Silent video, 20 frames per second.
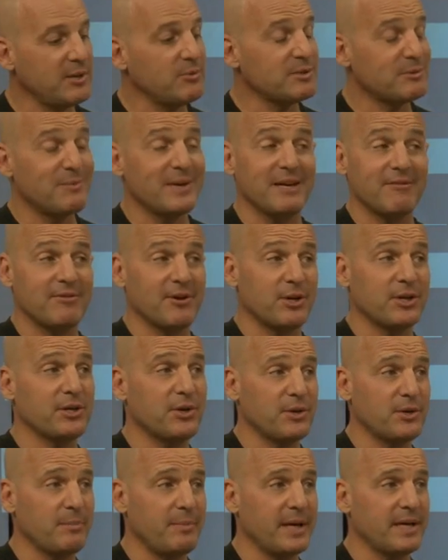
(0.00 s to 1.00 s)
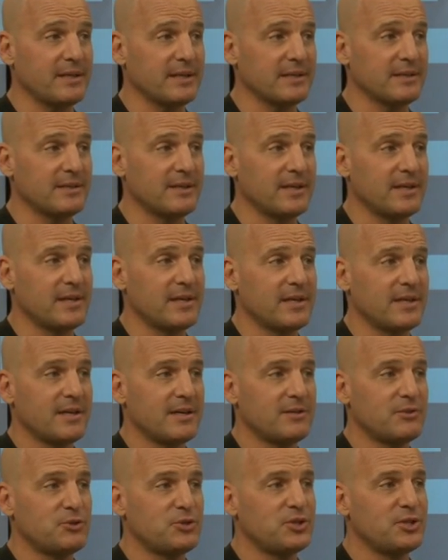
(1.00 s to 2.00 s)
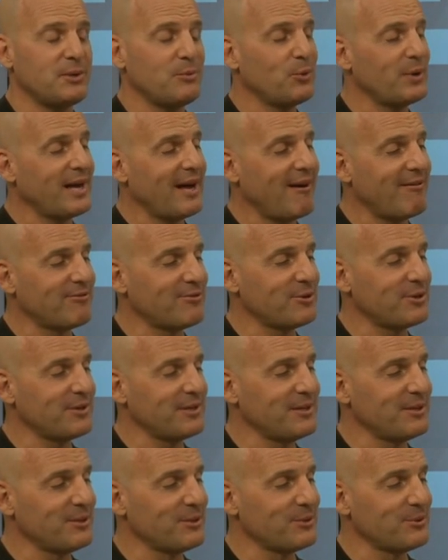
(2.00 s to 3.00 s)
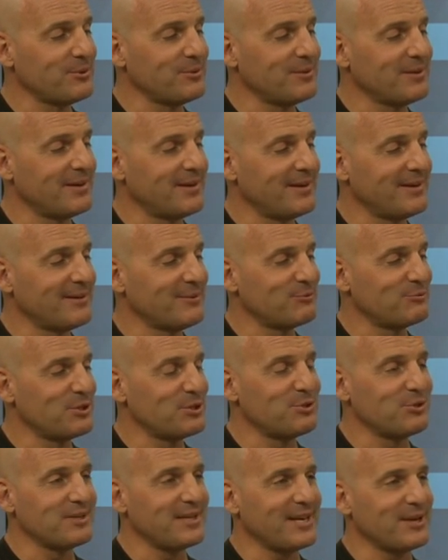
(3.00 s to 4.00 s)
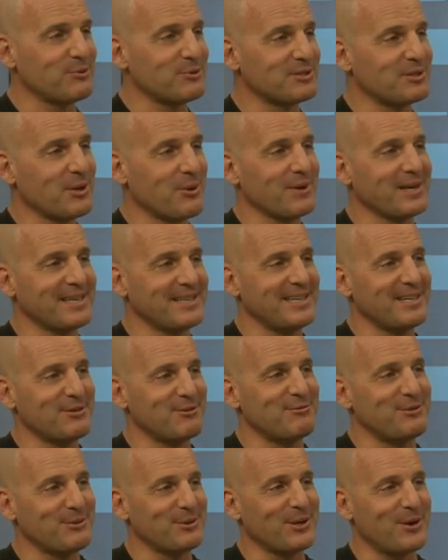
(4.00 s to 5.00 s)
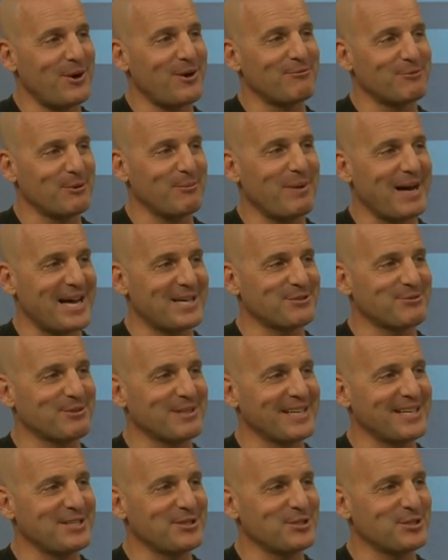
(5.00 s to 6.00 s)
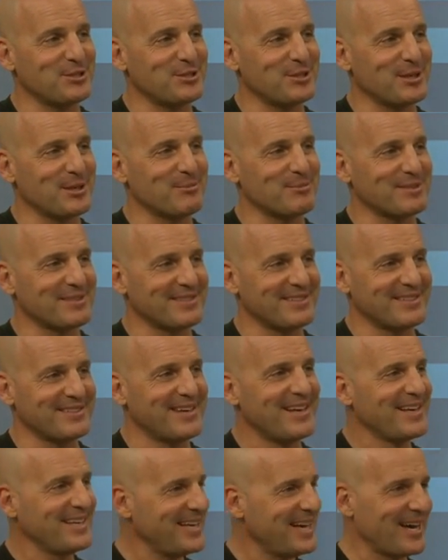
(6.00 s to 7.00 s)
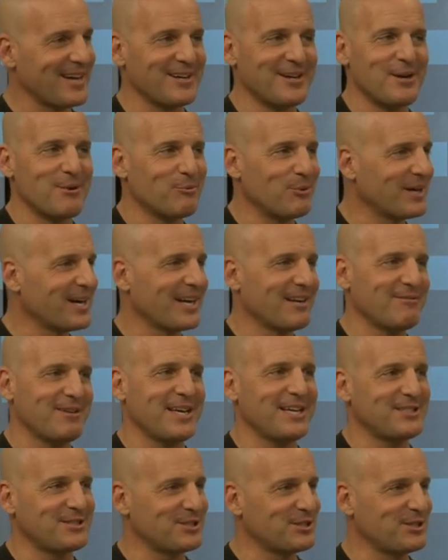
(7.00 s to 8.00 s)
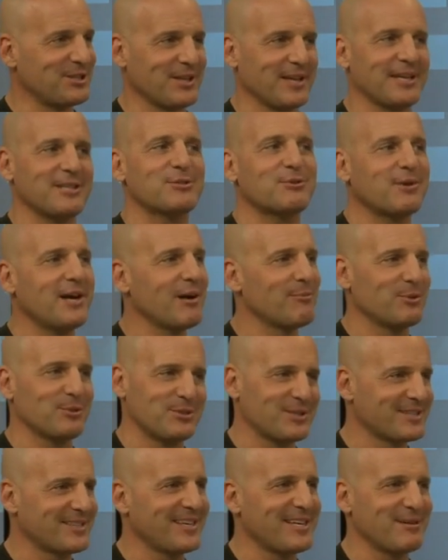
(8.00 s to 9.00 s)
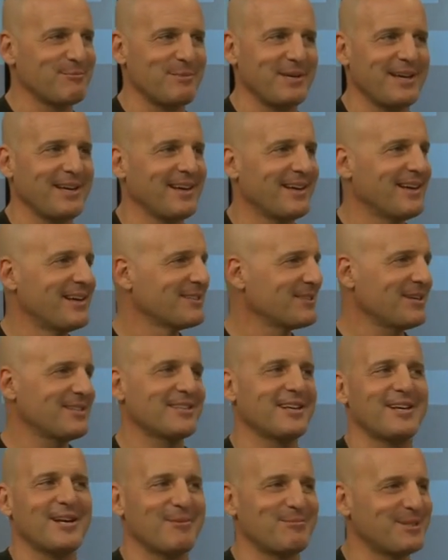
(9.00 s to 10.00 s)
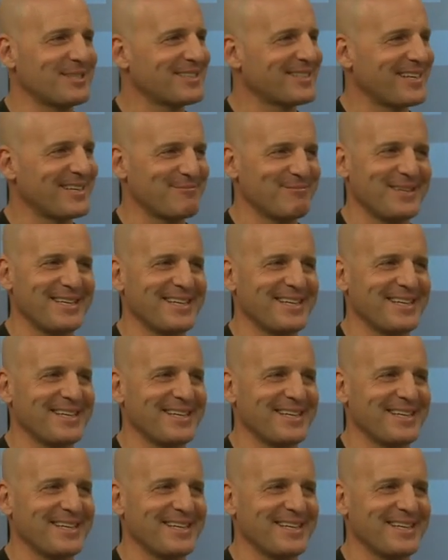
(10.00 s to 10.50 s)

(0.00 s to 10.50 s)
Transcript: was being very codependent. She whatever Richard Gere was going and interviewing all of her past relationships, and what kind of eggs does she like? Scrambled, just like me. Sunny side up, just like me.